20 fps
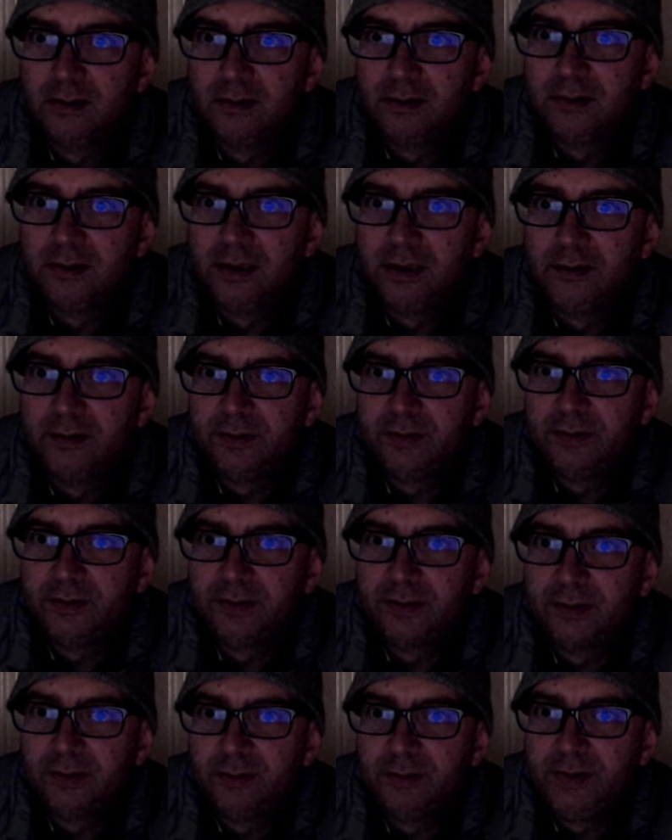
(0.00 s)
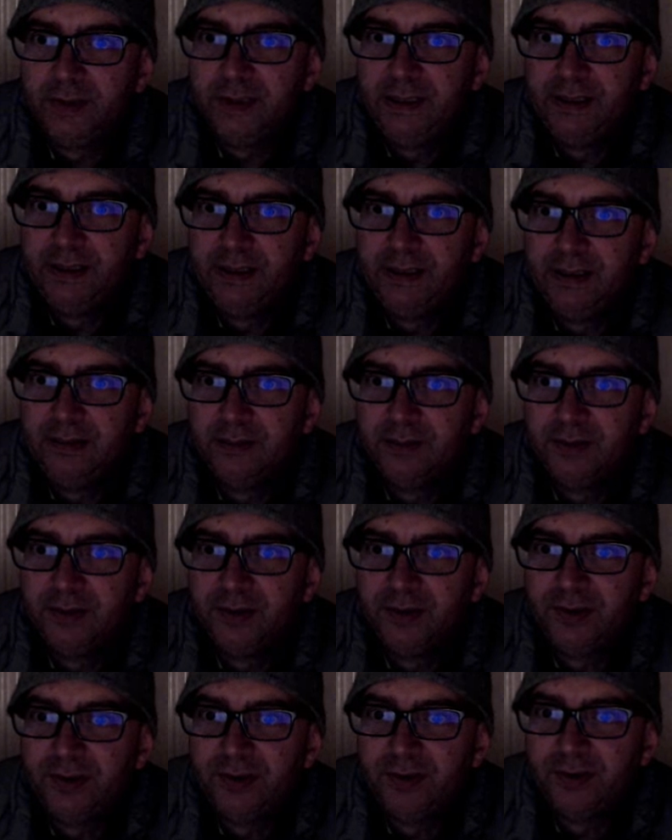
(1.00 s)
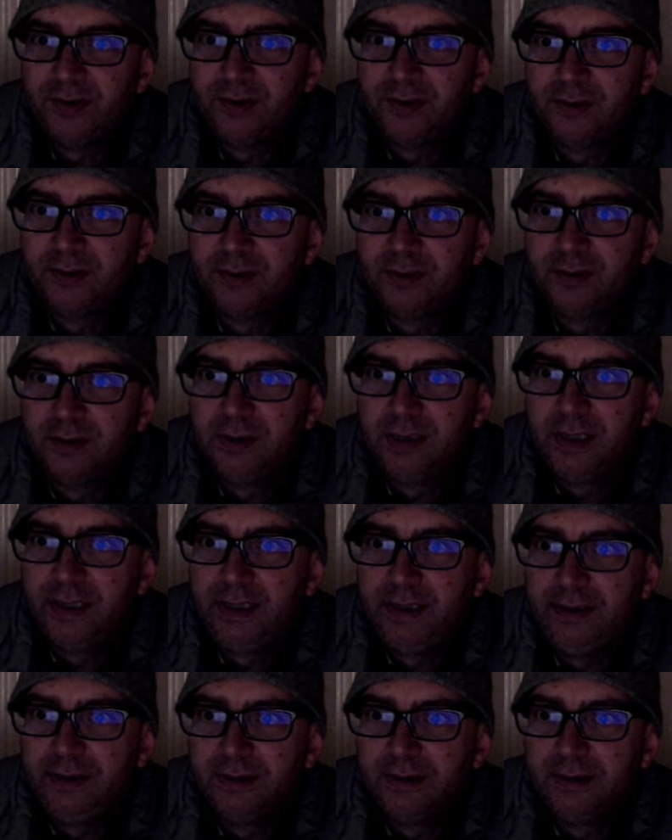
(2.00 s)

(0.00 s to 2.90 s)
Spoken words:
7's going to be in these positions. 8